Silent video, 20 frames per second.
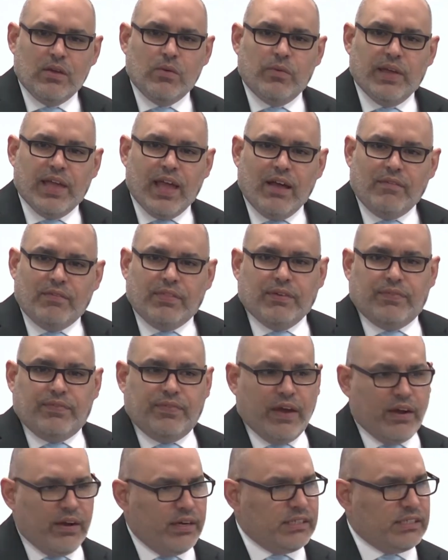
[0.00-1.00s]
We have the
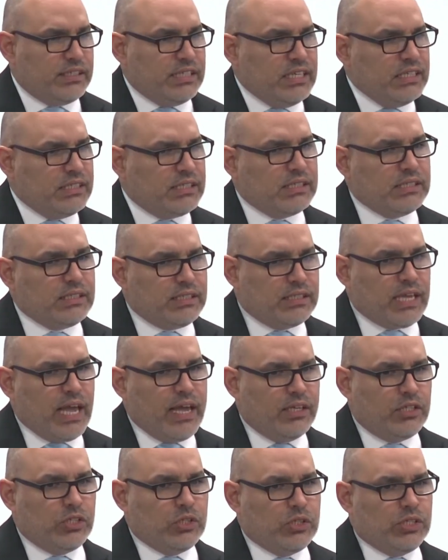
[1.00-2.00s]
Pharisees,
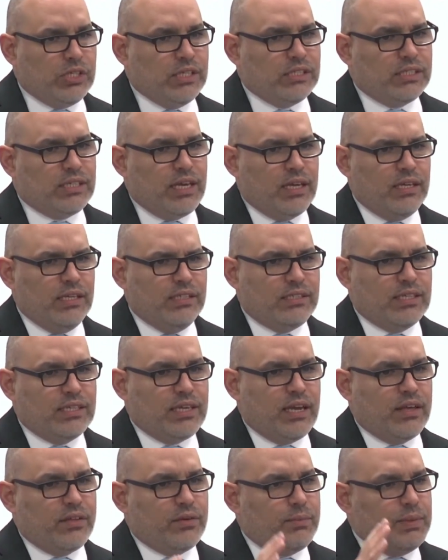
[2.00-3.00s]
Sadducees getting
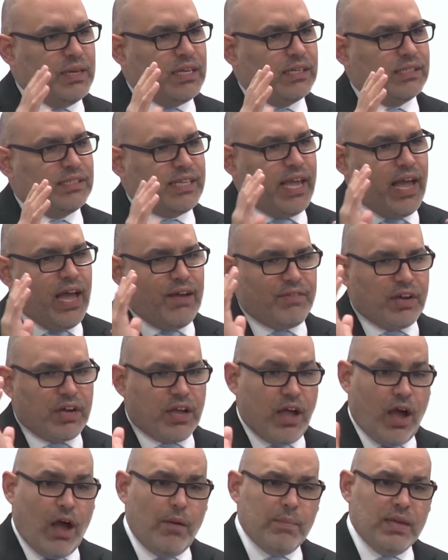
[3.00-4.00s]
together because they have a
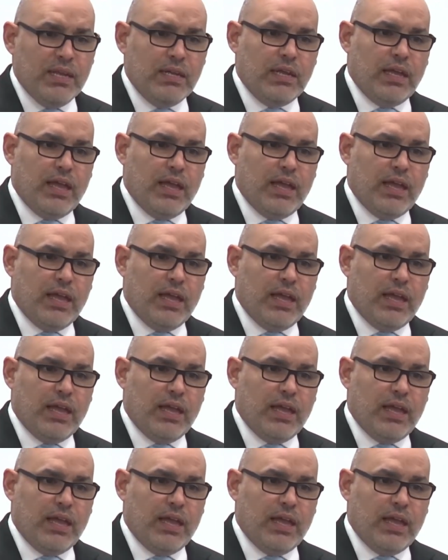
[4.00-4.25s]
common